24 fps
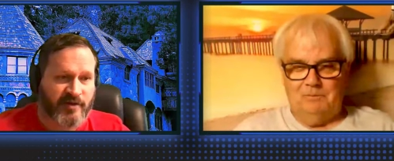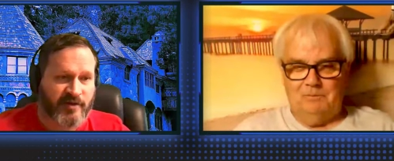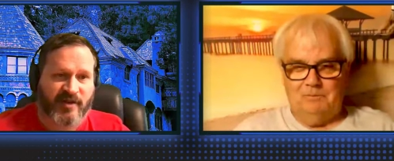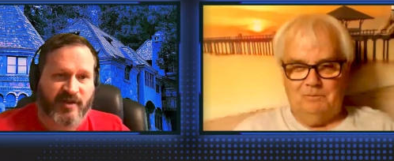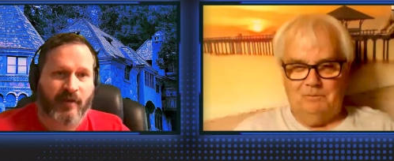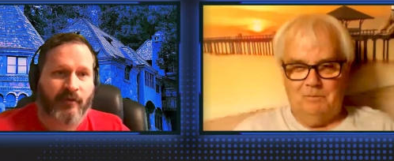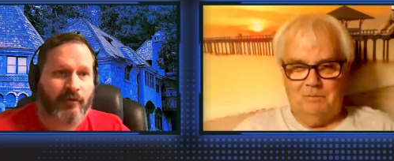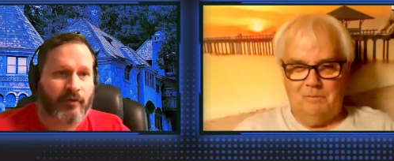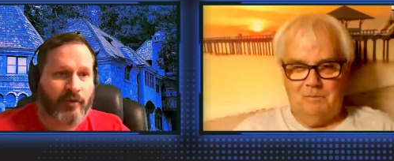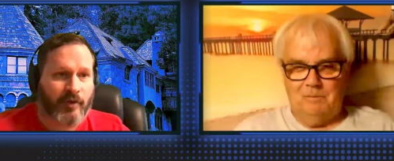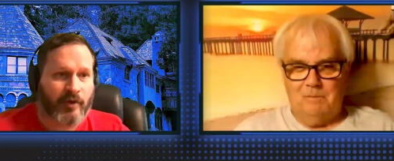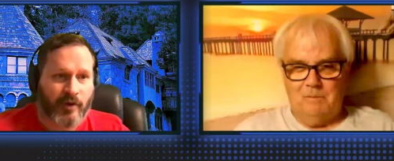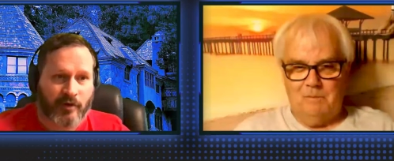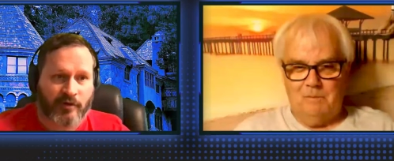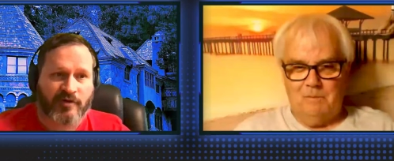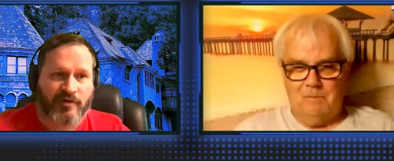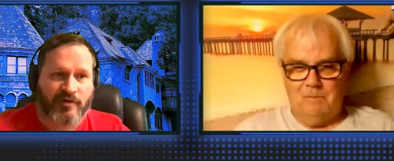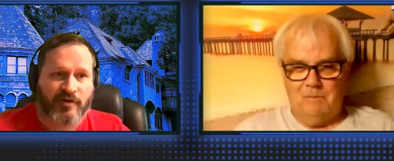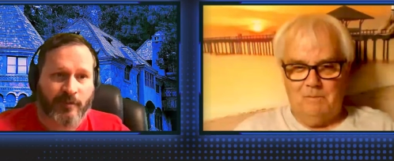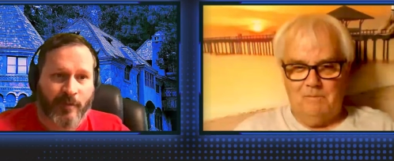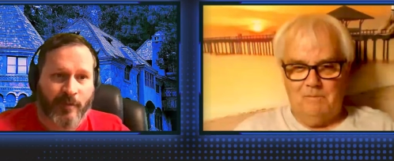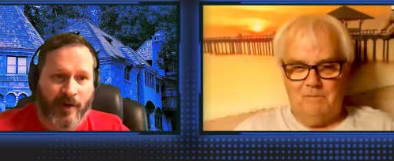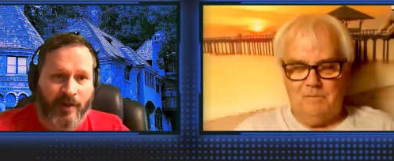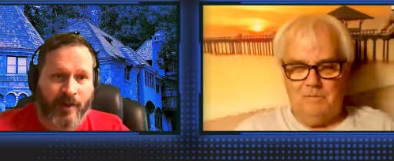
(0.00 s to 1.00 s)
Speaker 1: several years
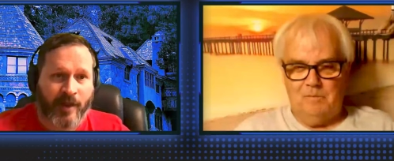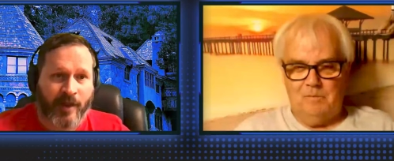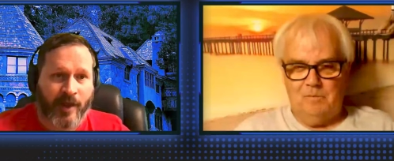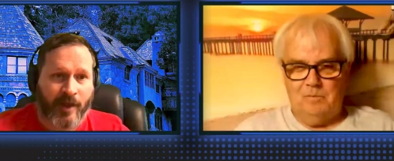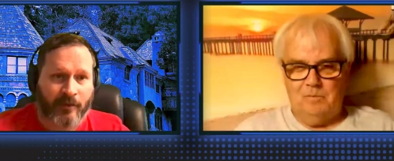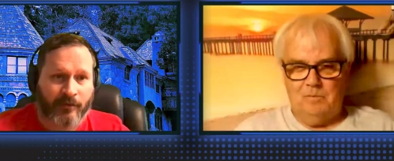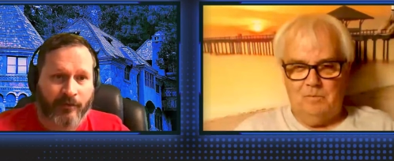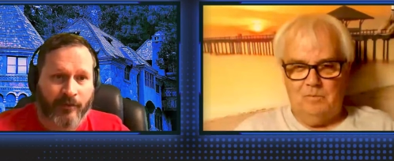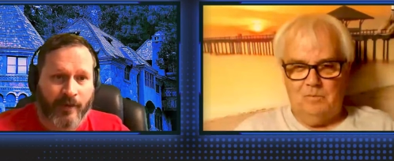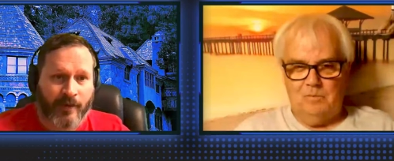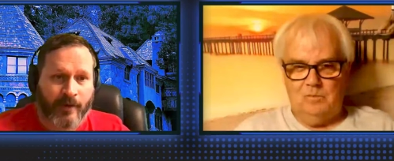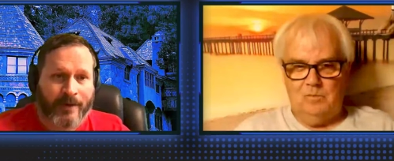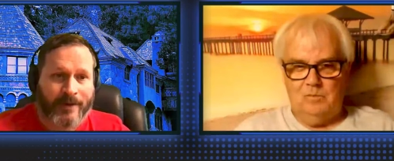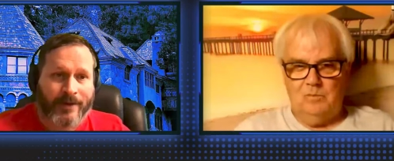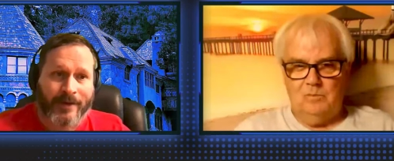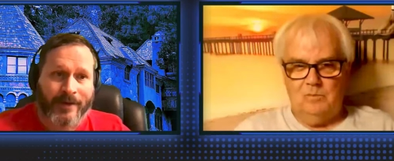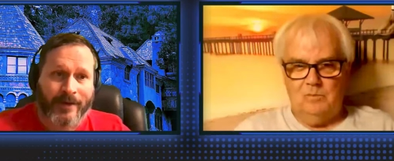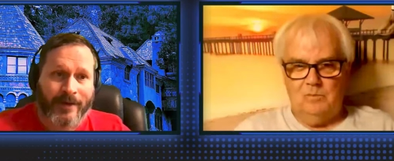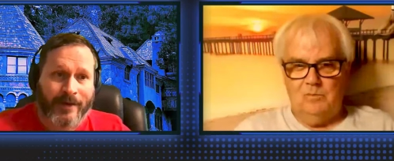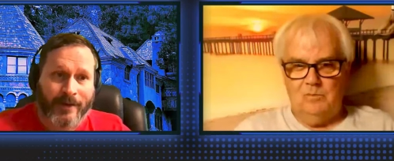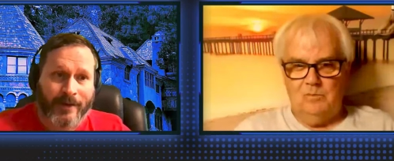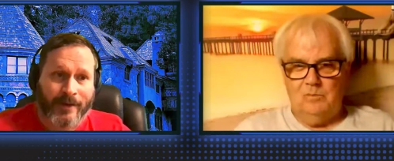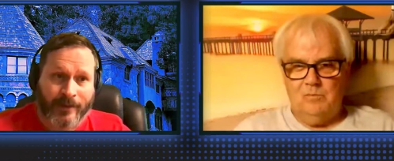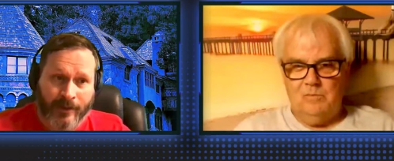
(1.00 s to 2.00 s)
of my life
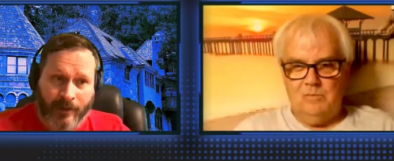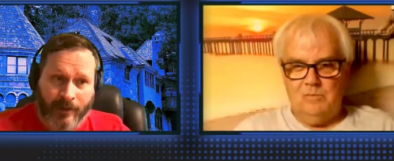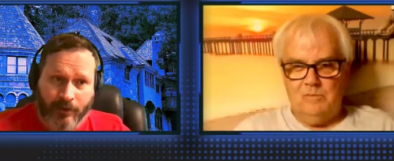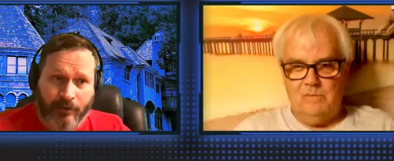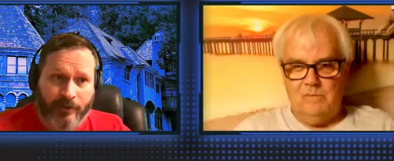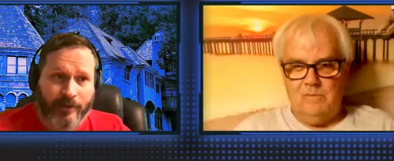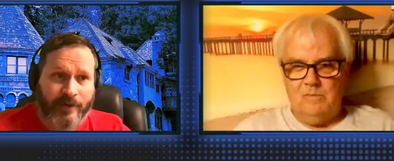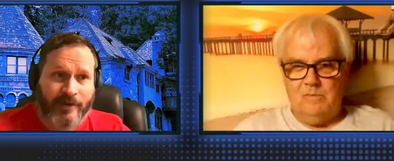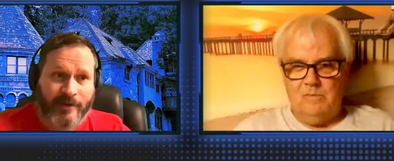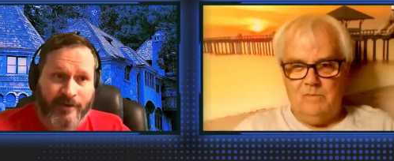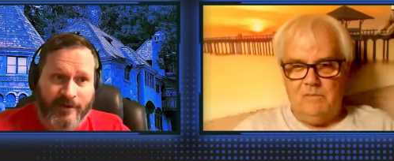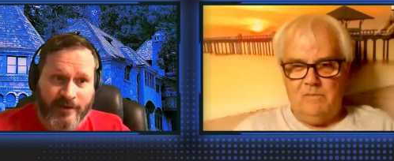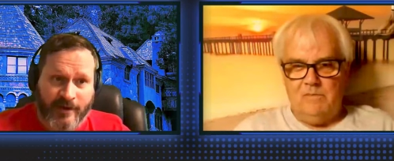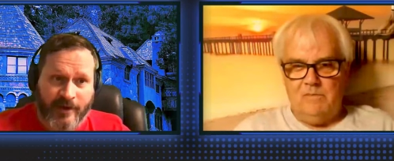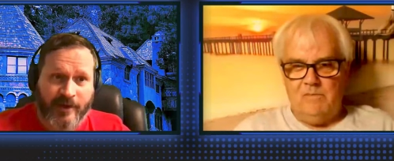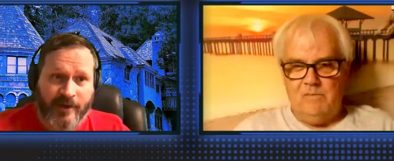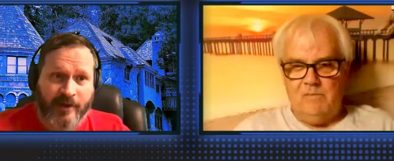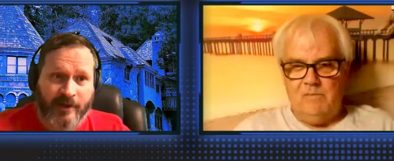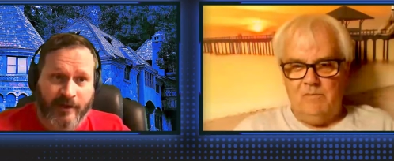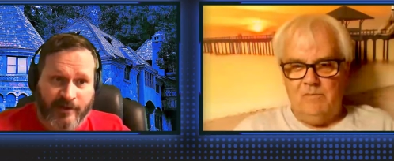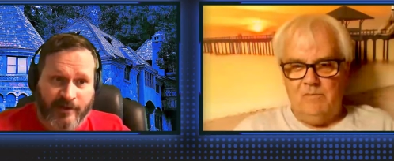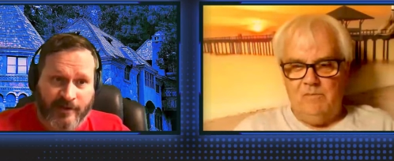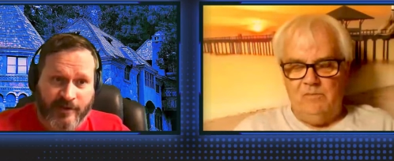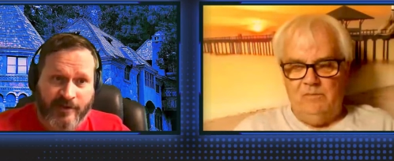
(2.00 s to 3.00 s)
literally
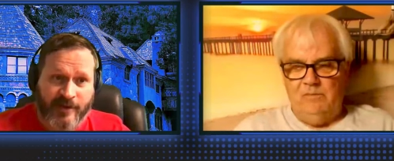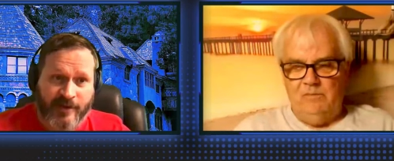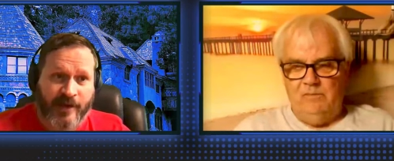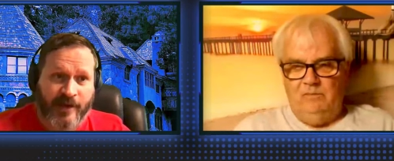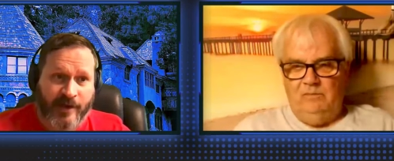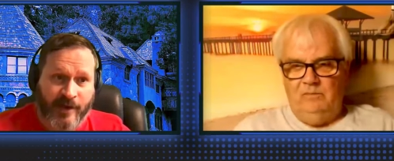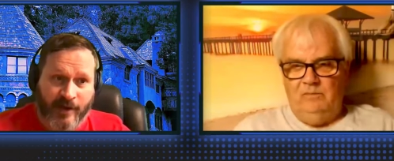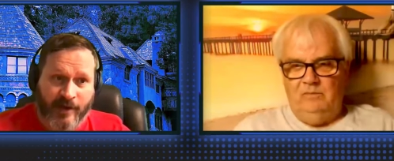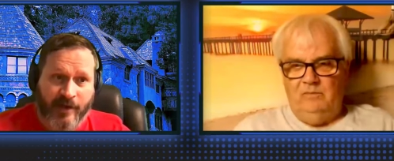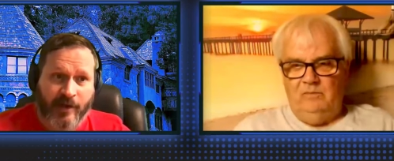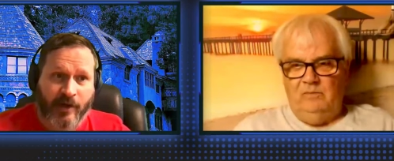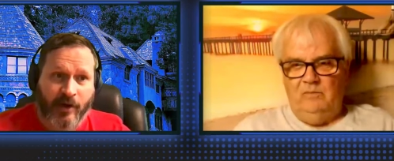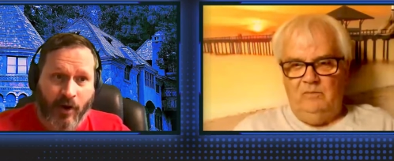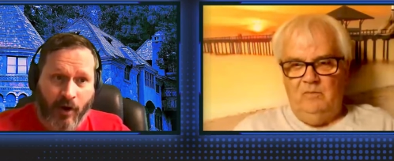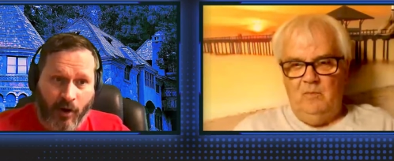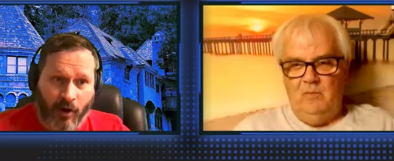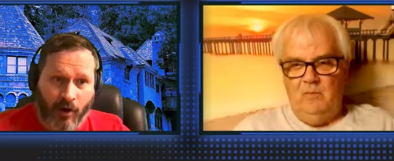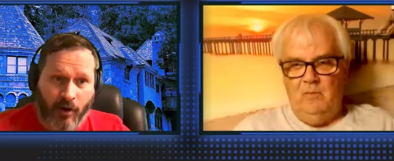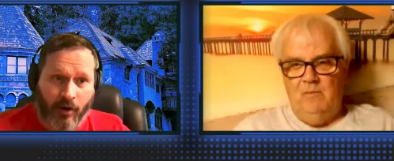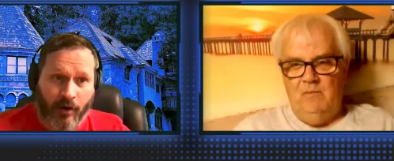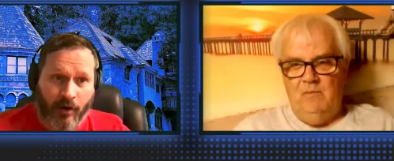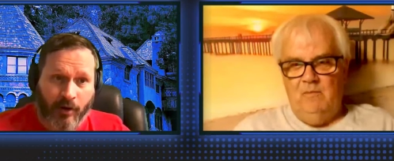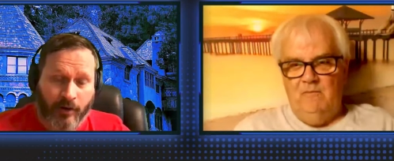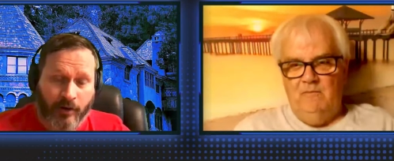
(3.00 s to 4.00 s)
sitting in a
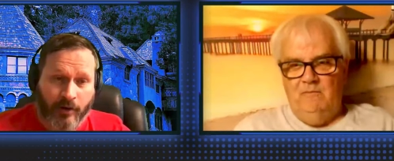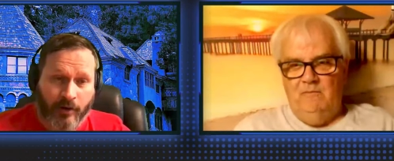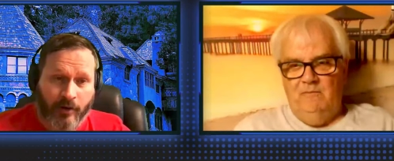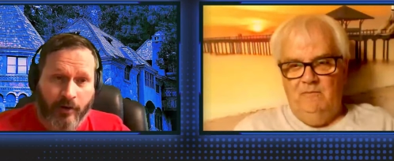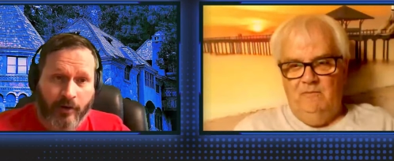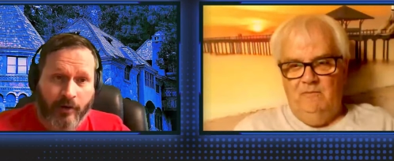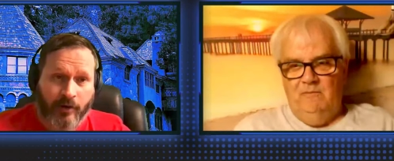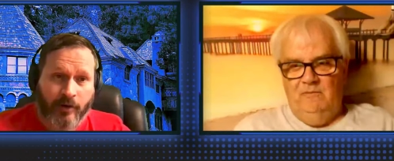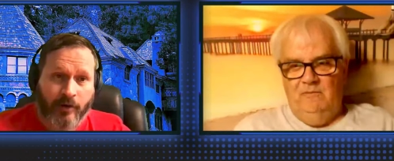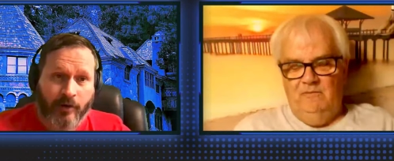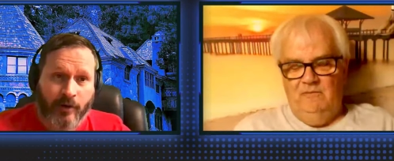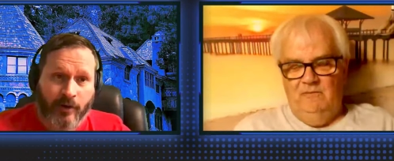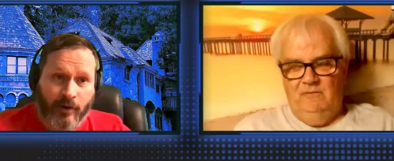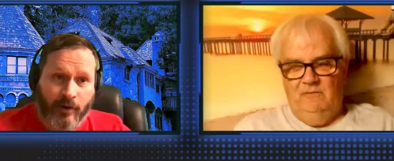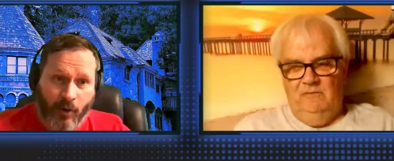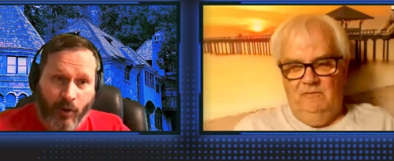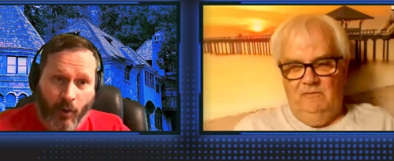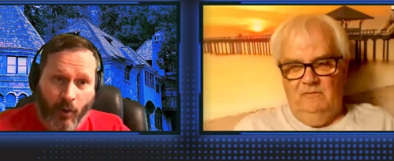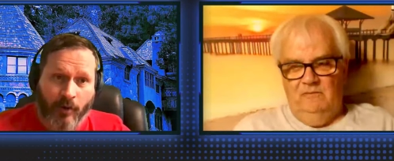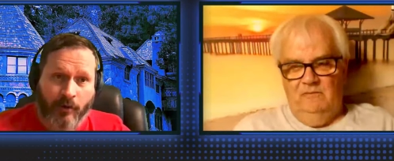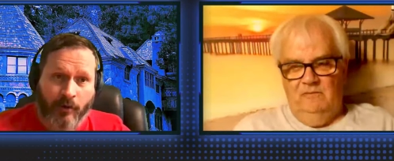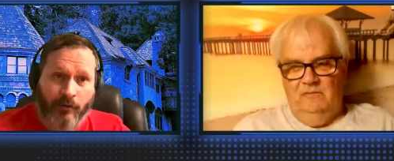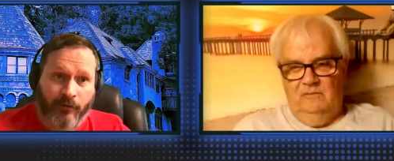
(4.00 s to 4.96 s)
car going